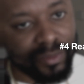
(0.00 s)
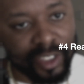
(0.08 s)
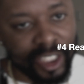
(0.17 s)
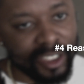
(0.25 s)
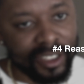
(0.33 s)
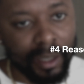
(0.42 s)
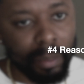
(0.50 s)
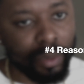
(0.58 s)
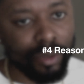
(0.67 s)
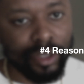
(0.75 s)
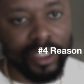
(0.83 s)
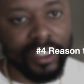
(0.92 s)
just
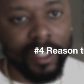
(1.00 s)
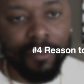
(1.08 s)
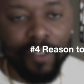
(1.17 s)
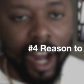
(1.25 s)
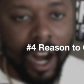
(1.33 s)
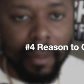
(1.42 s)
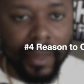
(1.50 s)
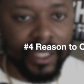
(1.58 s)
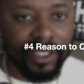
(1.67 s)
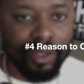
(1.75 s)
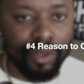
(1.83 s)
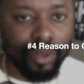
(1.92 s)
simple, just
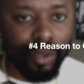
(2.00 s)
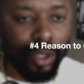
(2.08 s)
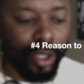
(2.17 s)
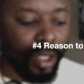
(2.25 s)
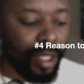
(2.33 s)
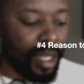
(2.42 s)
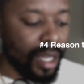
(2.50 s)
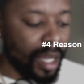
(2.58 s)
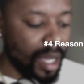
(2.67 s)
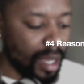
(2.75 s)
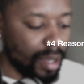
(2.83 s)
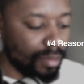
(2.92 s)
environmental
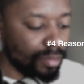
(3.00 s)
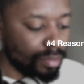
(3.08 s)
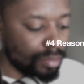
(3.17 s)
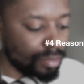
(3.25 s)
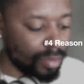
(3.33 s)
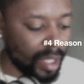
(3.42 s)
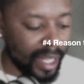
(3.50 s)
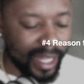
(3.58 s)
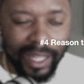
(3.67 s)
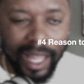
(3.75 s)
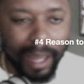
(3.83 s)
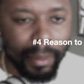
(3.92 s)
and
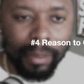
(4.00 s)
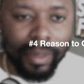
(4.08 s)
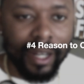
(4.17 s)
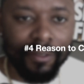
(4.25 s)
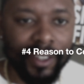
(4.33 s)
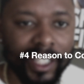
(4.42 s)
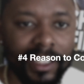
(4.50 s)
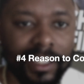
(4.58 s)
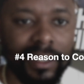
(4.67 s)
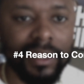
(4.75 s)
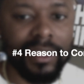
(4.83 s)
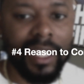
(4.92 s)
climate
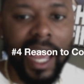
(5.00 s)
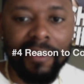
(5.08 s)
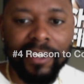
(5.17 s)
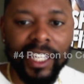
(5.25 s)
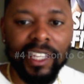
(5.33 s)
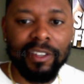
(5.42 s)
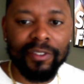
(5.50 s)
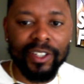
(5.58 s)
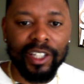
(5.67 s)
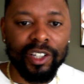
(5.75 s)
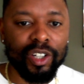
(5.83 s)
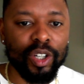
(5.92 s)
benefits to having an
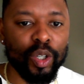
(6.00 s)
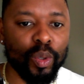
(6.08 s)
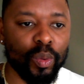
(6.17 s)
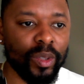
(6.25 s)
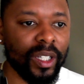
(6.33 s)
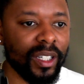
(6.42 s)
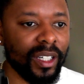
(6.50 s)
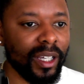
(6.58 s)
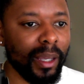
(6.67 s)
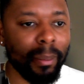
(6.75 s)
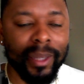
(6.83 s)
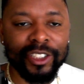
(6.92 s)
EV. The
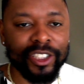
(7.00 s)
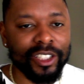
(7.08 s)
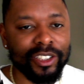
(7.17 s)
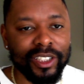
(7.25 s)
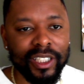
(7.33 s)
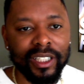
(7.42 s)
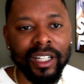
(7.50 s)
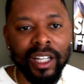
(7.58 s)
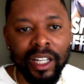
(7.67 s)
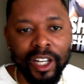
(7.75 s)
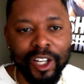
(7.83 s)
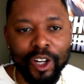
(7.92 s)
emissions in,
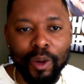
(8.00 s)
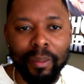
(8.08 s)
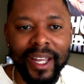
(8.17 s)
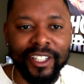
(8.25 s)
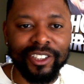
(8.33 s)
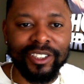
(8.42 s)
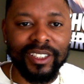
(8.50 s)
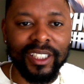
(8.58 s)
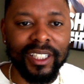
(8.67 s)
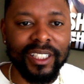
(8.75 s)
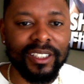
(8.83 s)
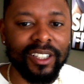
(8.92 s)
major
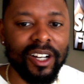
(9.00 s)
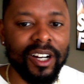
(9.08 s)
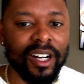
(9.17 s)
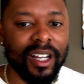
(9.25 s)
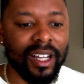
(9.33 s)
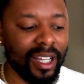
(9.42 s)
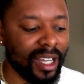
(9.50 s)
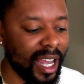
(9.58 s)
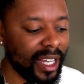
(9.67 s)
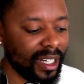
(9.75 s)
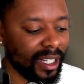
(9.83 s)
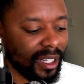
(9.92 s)
cities are
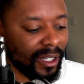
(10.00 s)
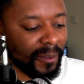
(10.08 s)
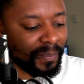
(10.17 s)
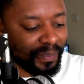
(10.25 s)
kind of